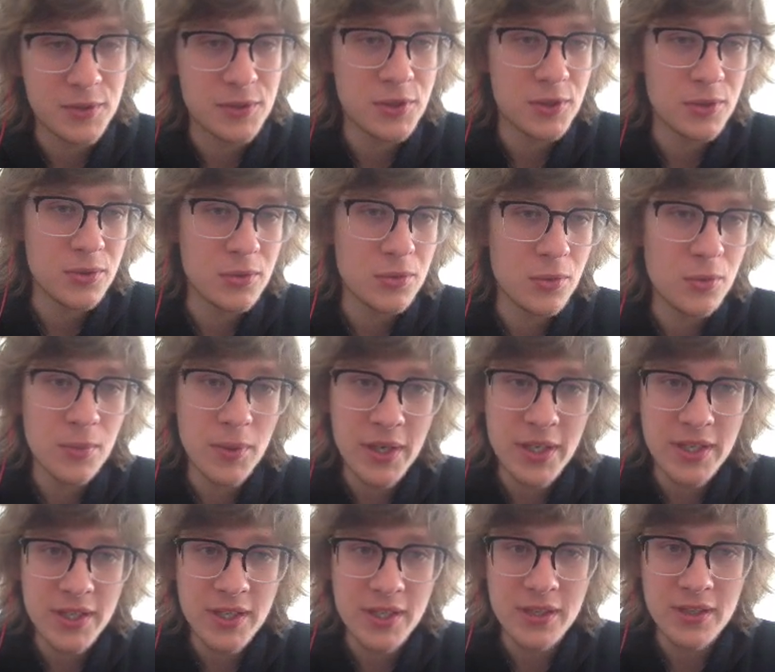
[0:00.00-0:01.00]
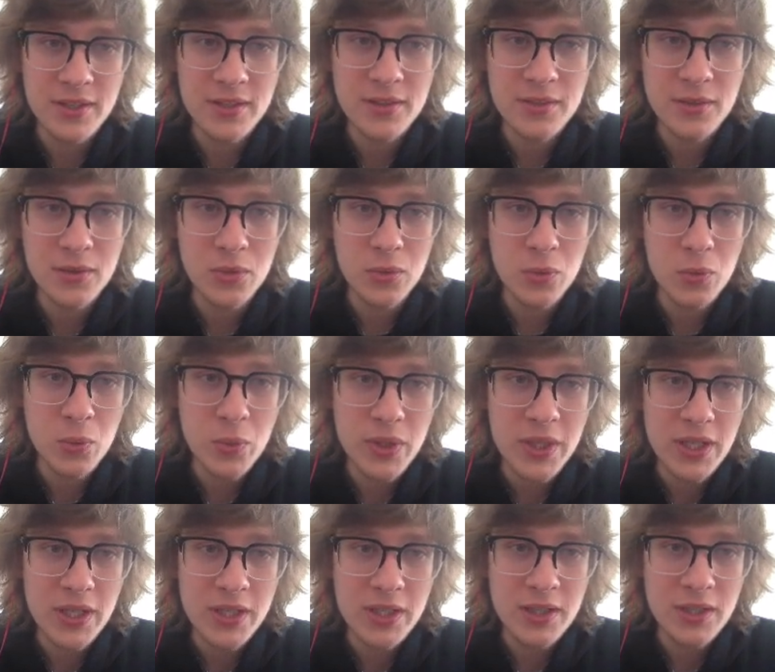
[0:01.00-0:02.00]
so right here,
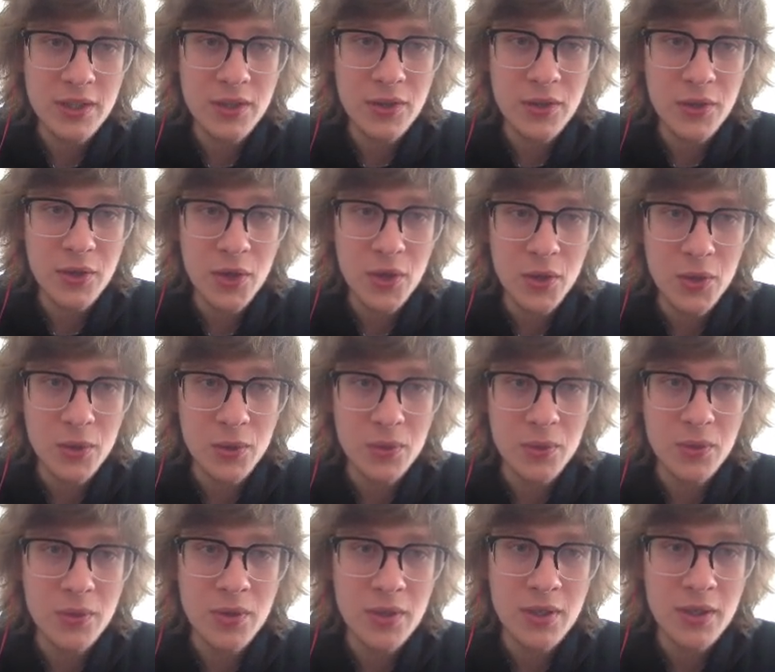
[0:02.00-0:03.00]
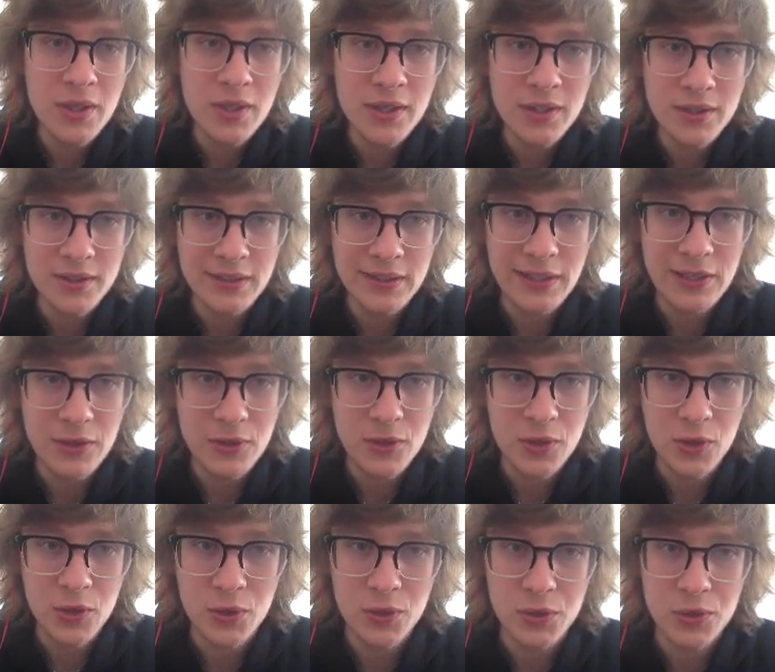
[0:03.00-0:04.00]
we know that our
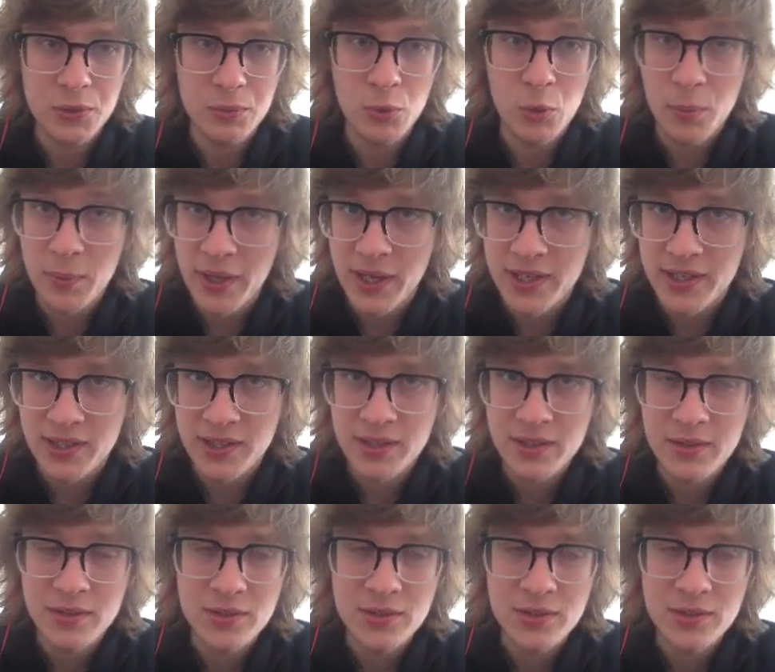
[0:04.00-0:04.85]
code will panic.